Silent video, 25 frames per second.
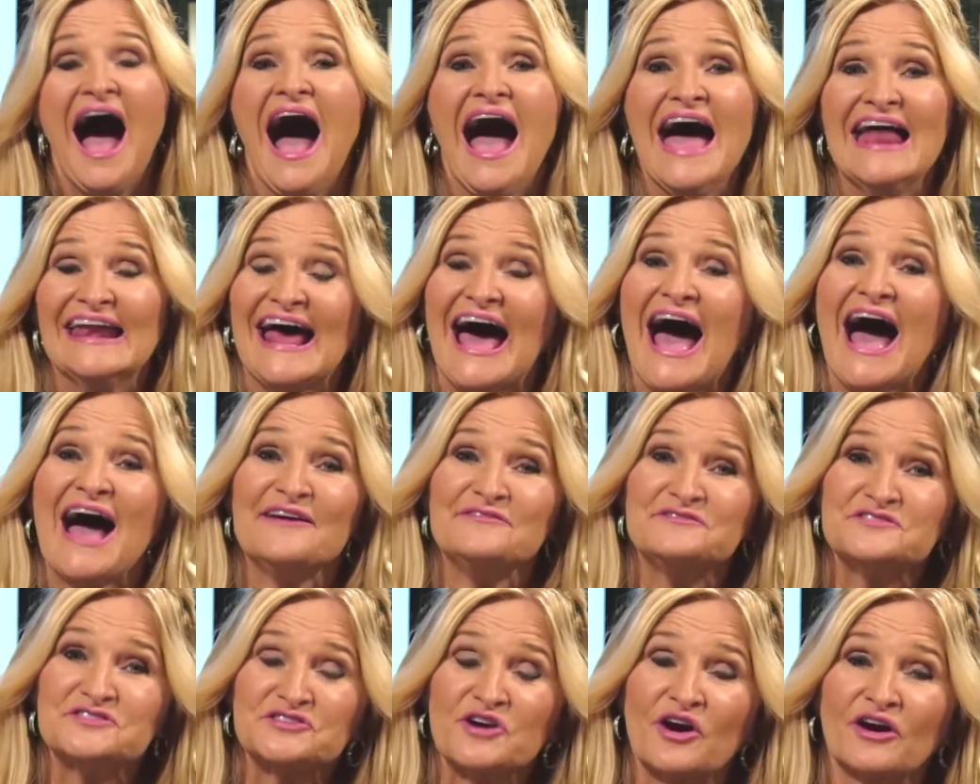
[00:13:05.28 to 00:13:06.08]
And
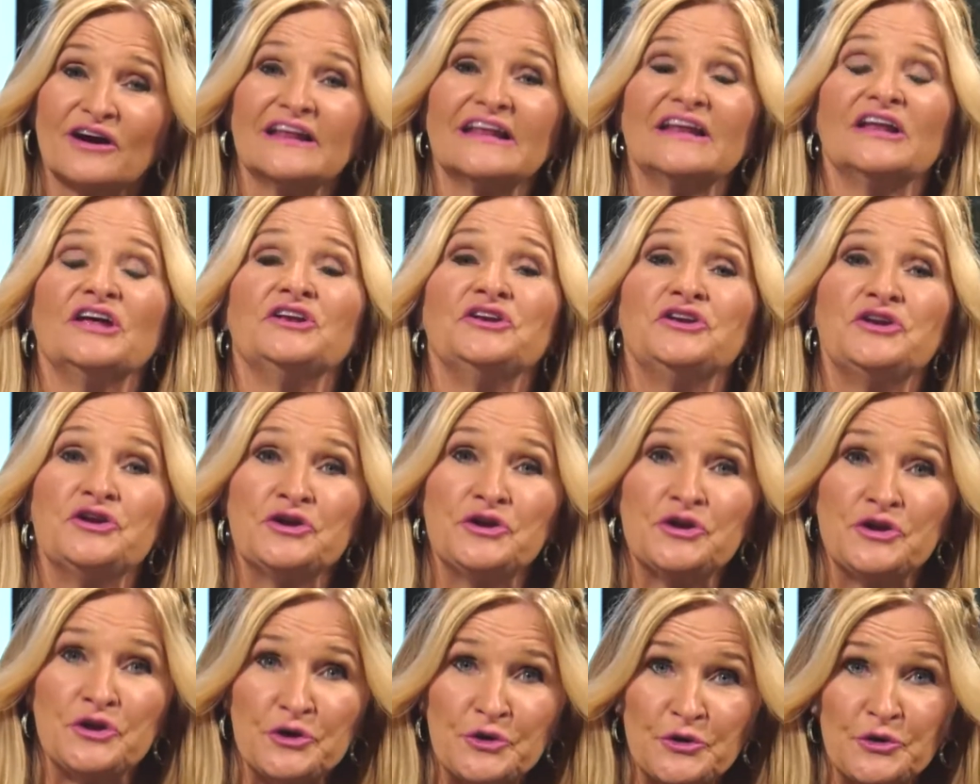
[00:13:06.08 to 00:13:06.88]
I've started a
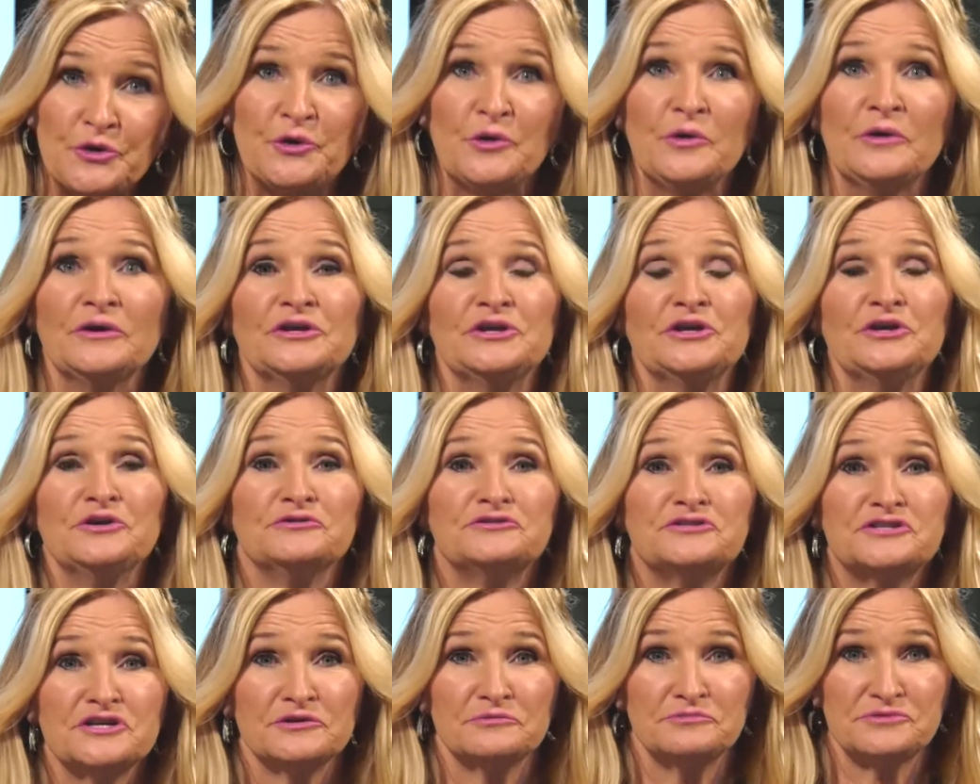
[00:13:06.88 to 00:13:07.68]
new
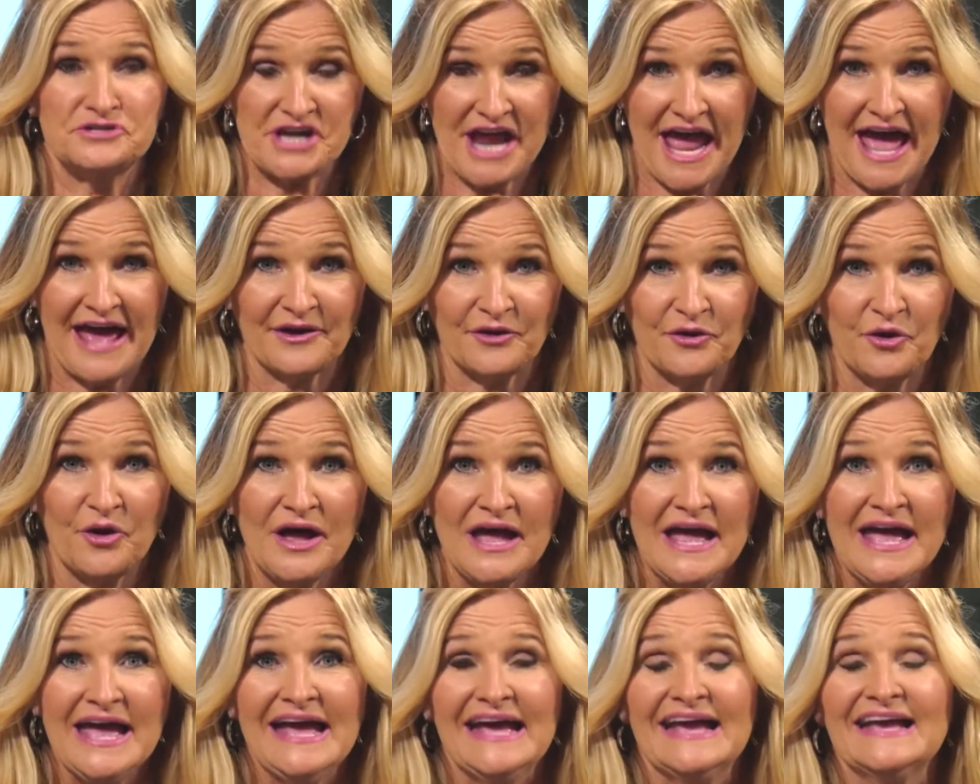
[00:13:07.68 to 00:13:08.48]
YouTube channel.
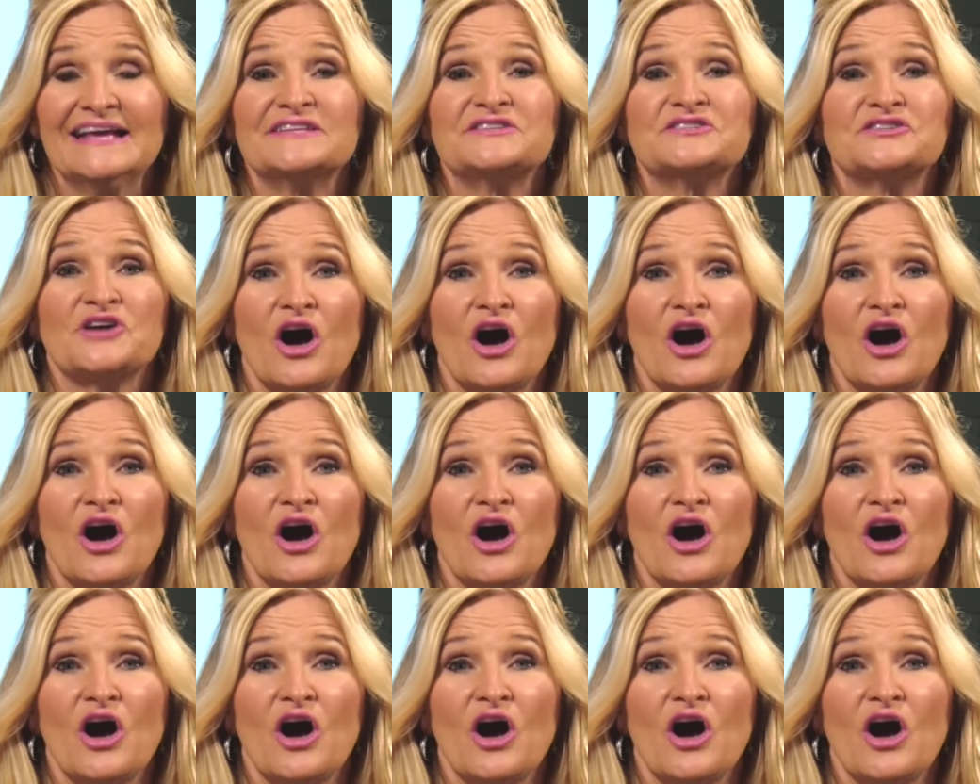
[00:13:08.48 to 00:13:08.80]
It's